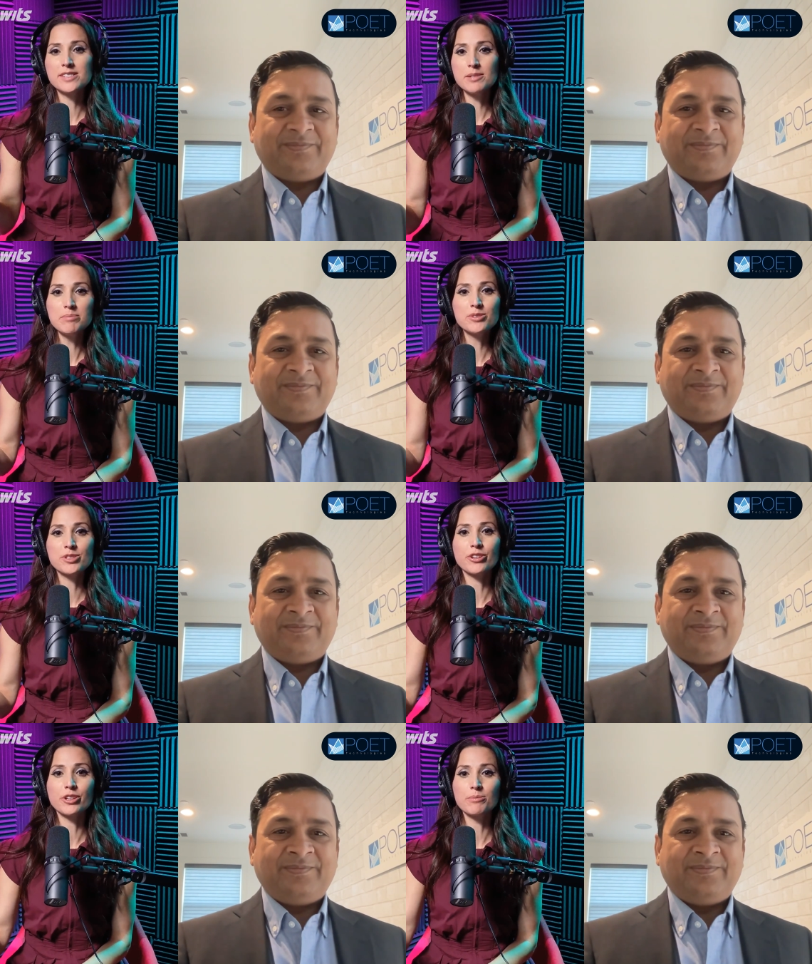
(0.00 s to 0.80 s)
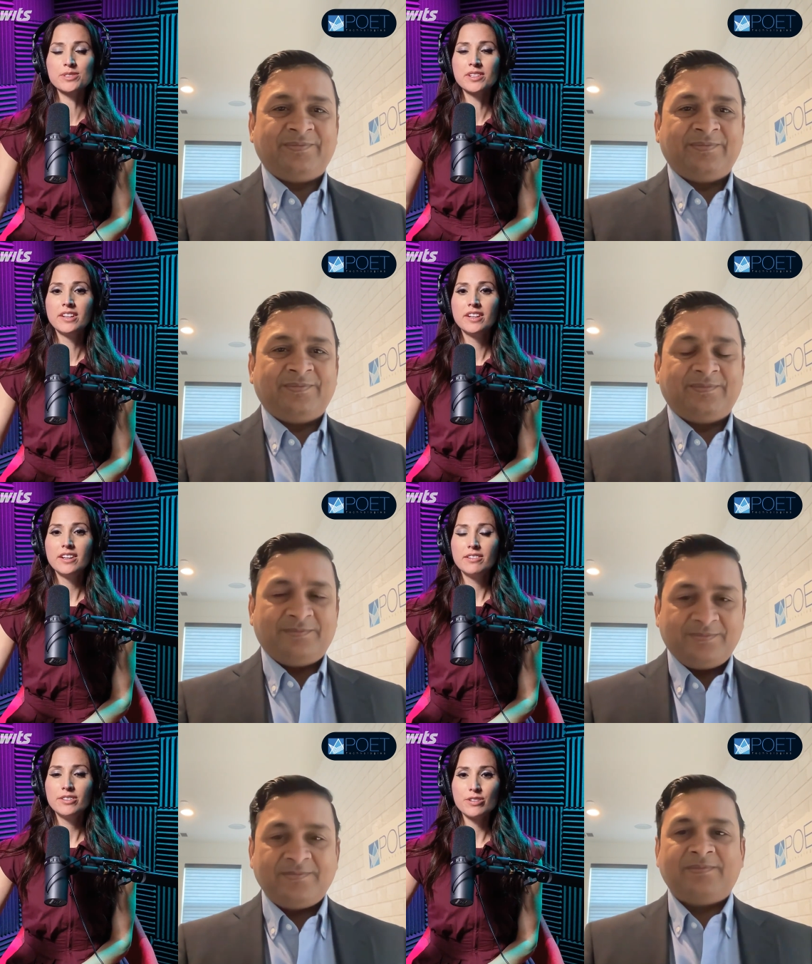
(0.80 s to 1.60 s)
Speaker 1: simple terms,
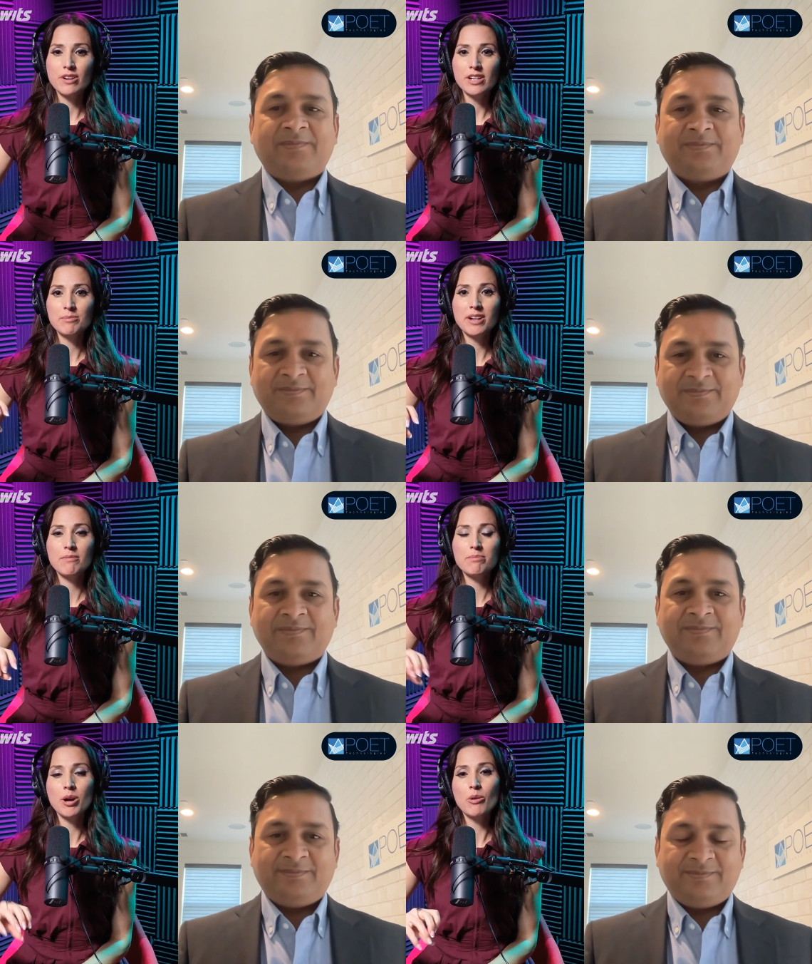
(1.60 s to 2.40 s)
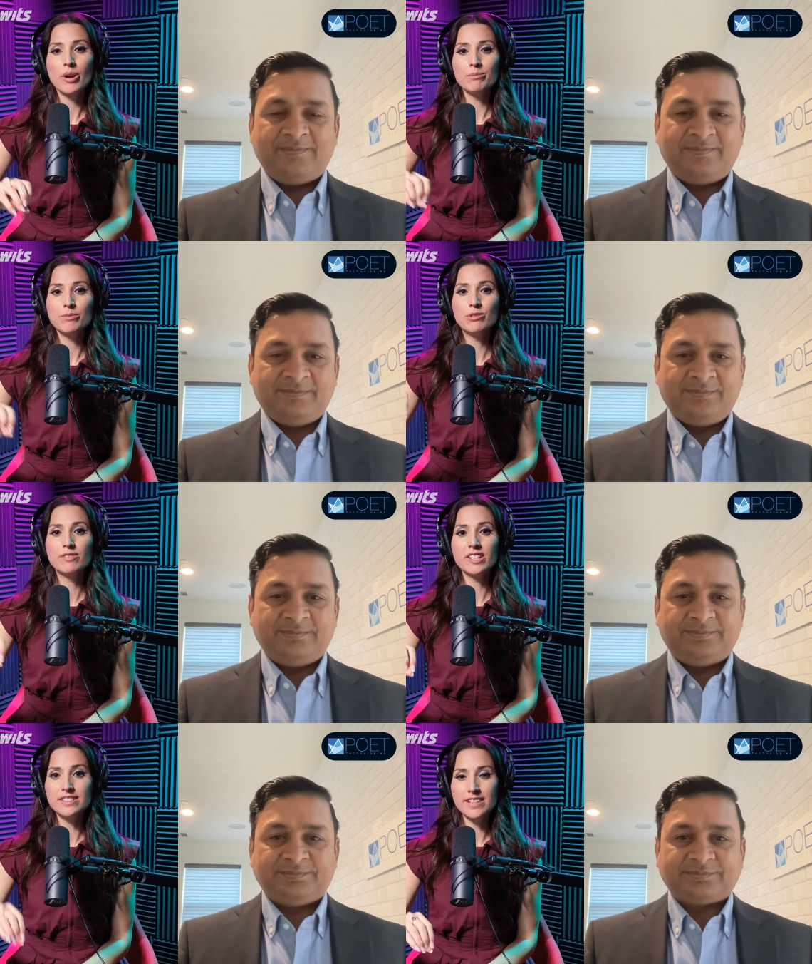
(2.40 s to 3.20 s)
when you talk about Poet
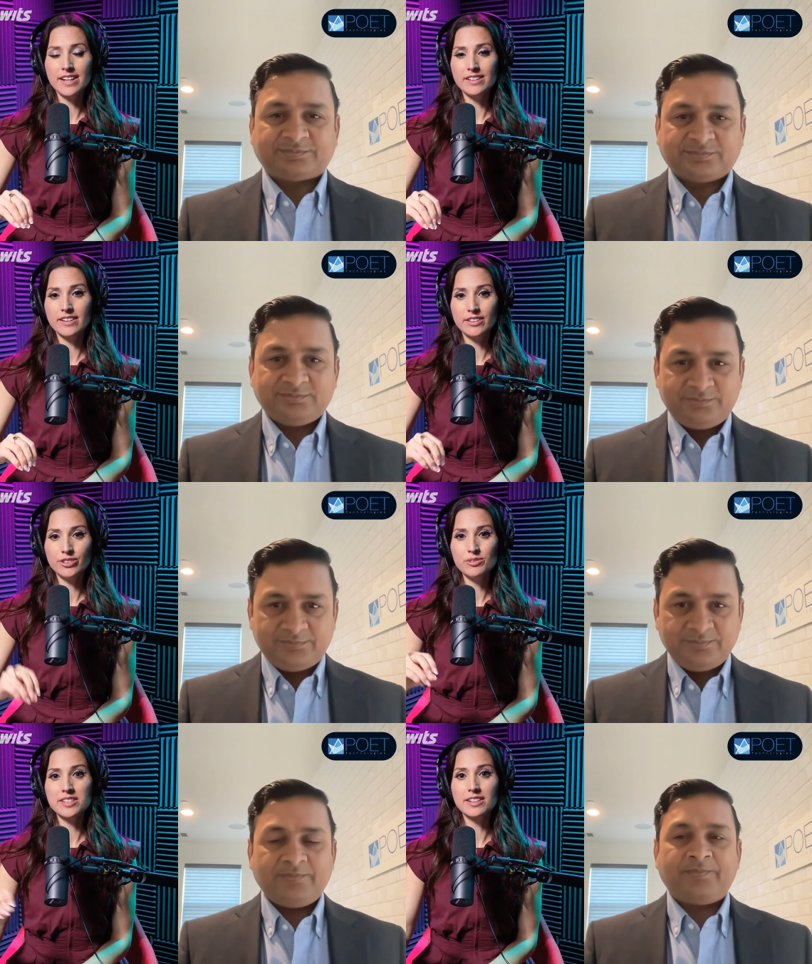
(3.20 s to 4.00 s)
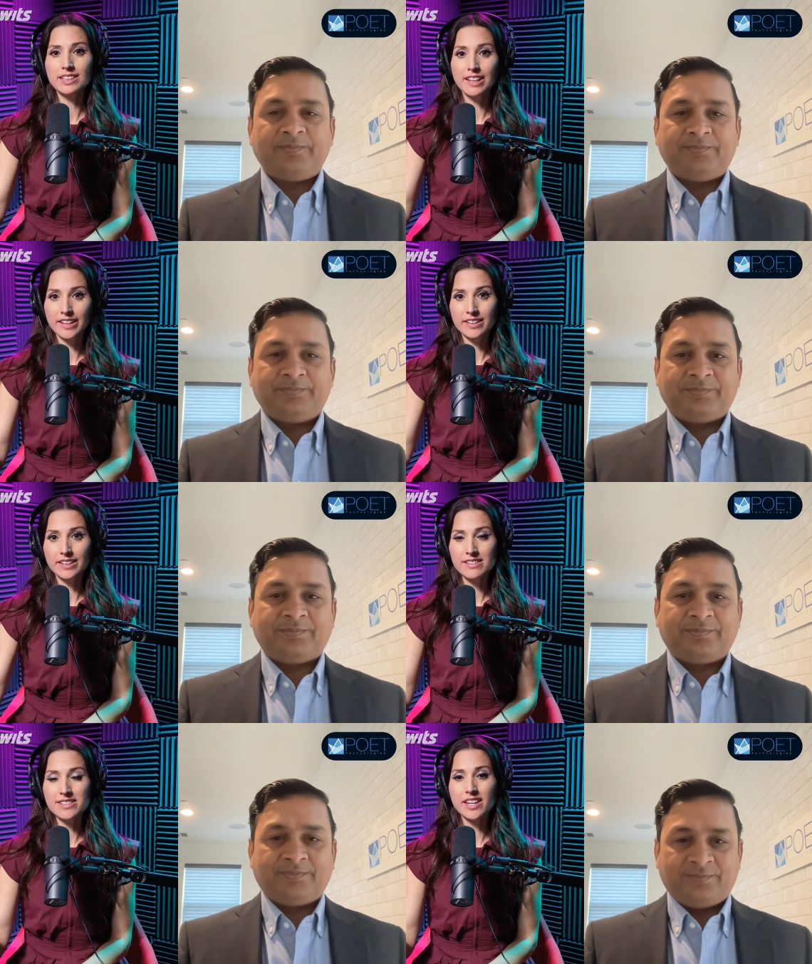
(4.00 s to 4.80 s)
moving data using light
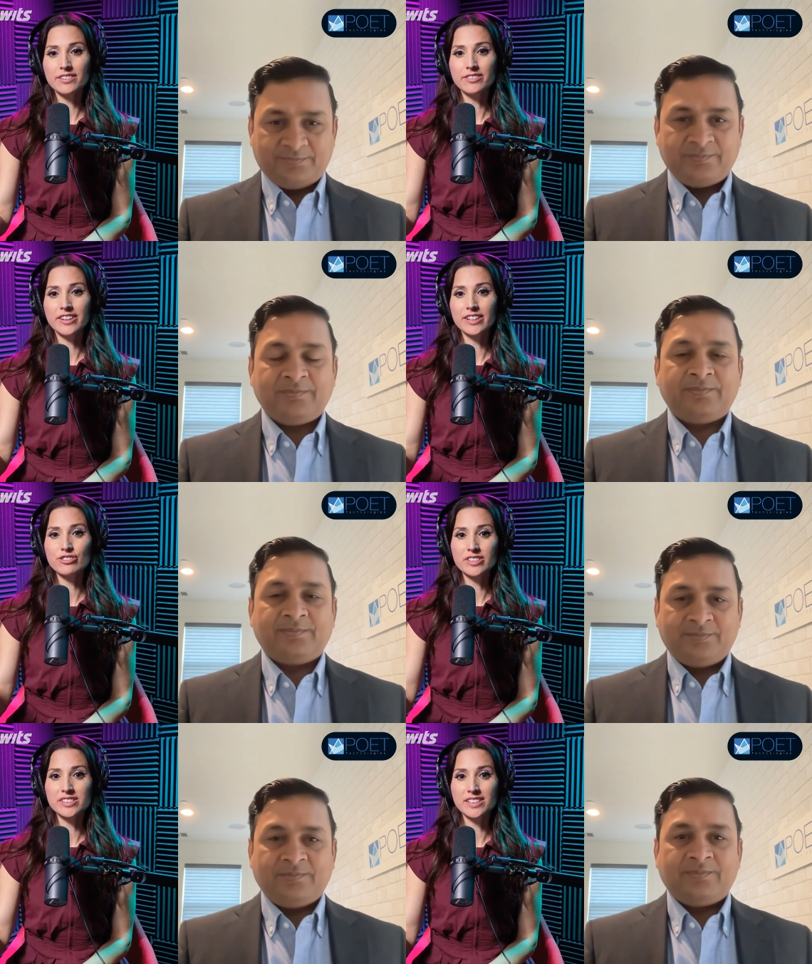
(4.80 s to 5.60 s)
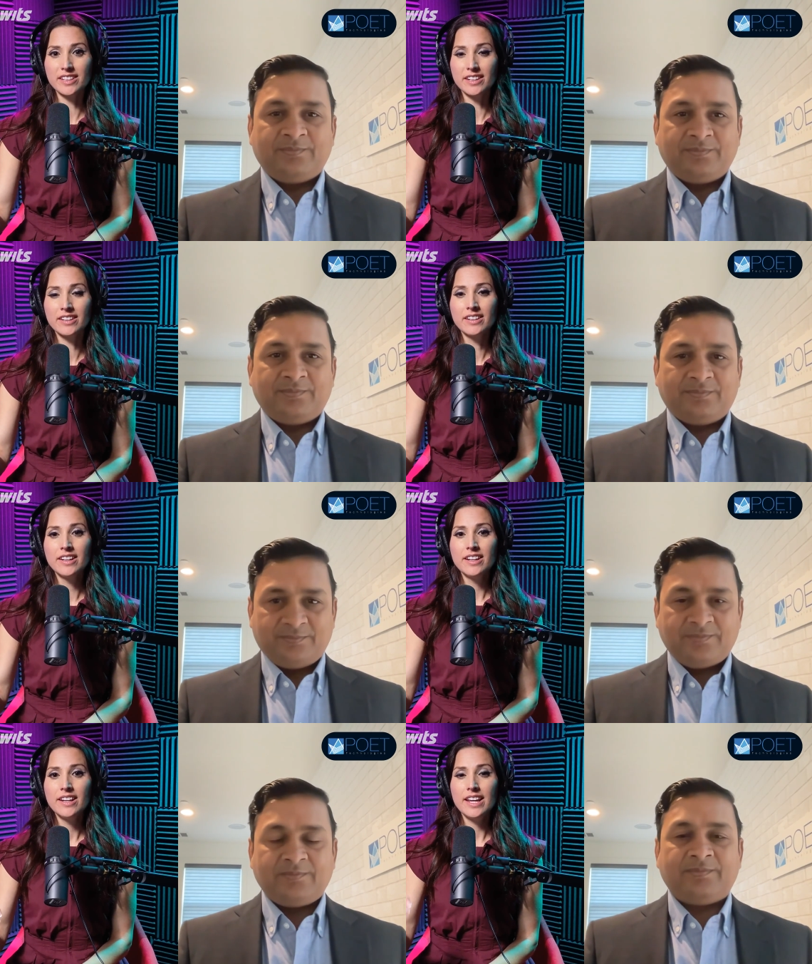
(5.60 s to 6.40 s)
instead of electricity
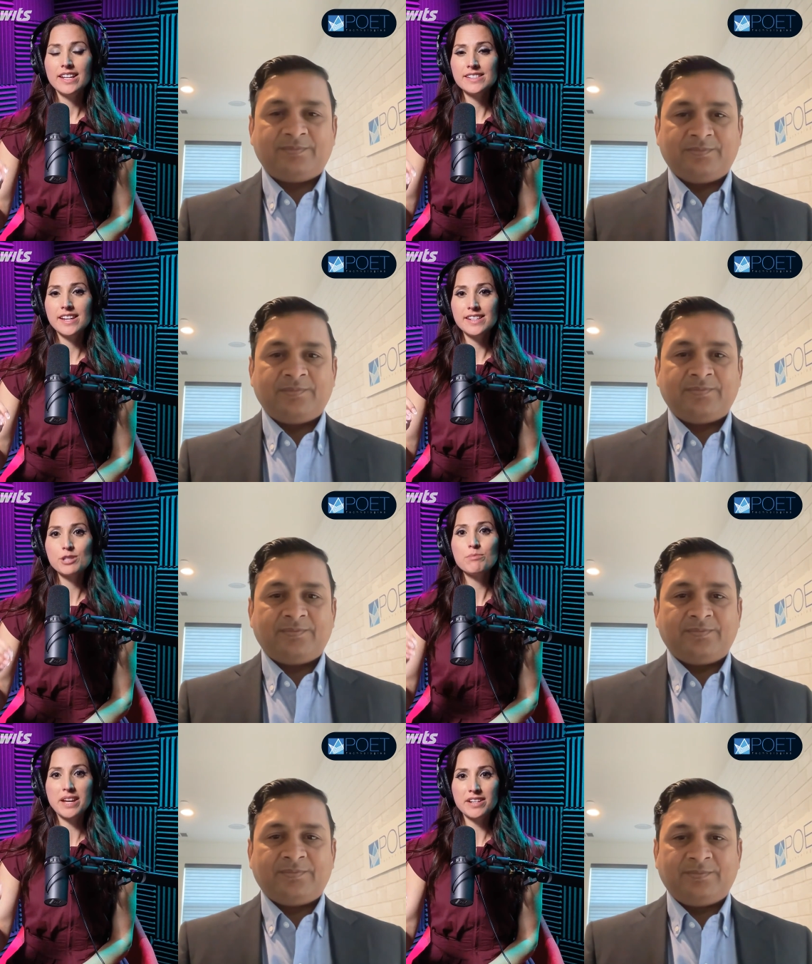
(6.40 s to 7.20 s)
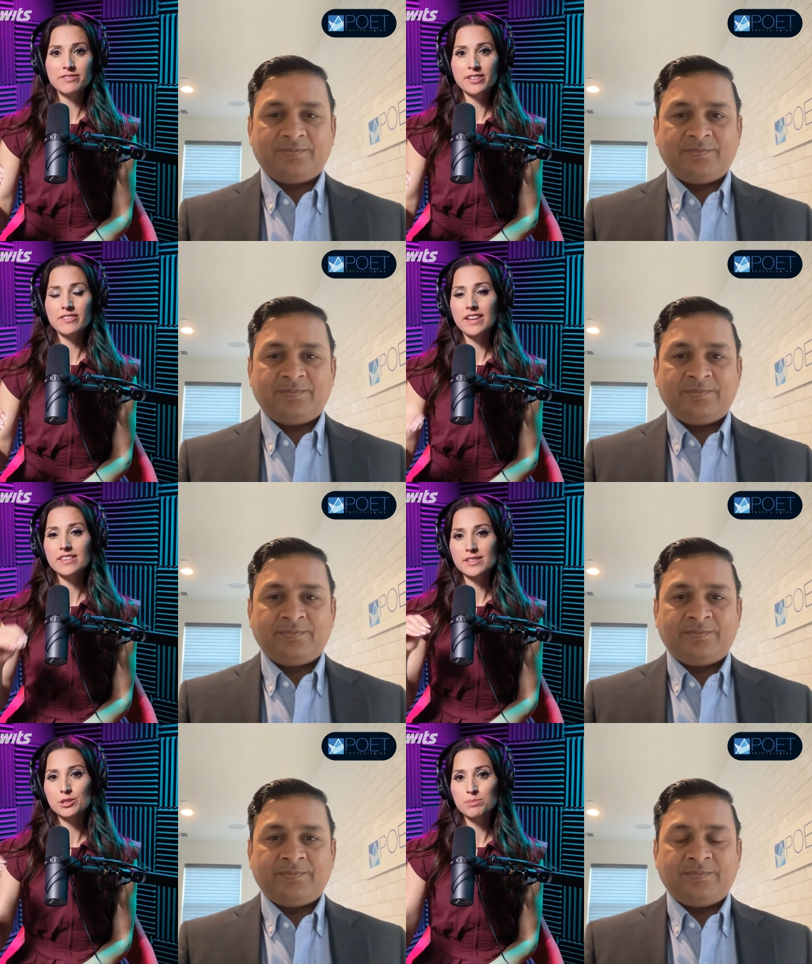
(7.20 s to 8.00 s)
is is the benefit of that
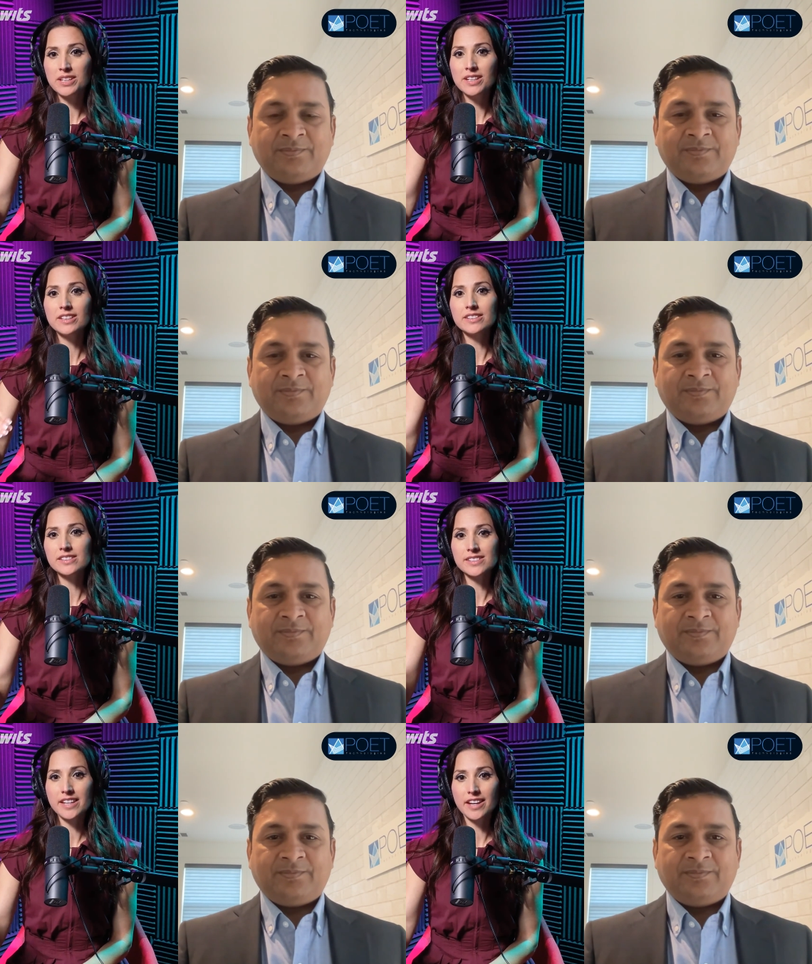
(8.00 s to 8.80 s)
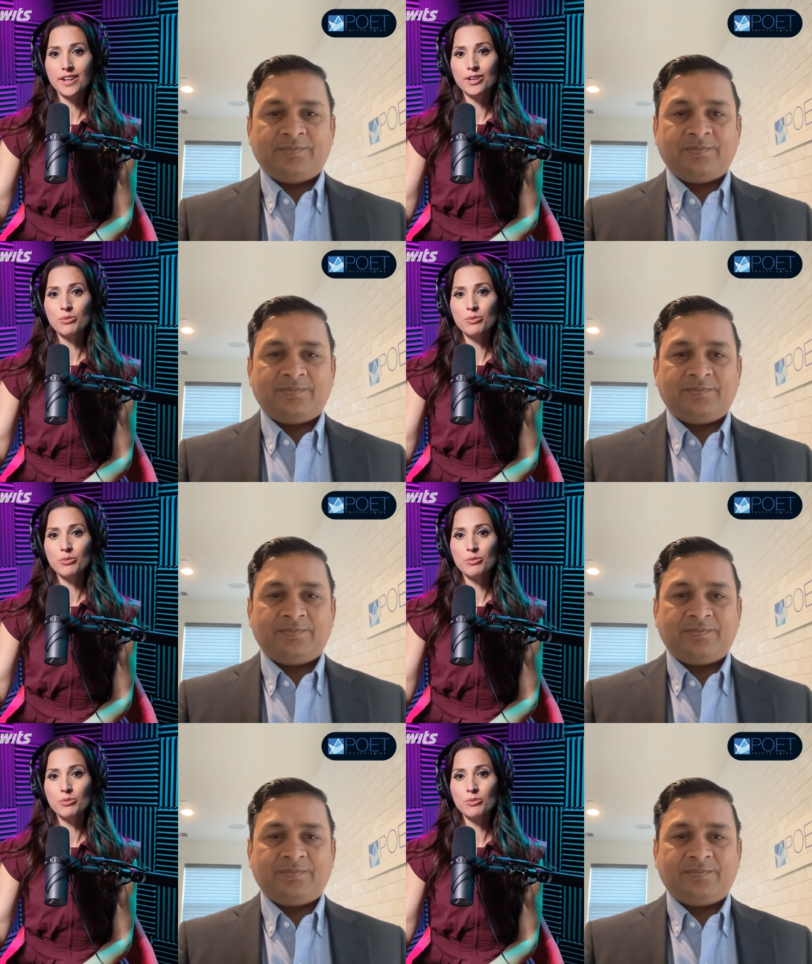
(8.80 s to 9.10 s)
the speed, the scale?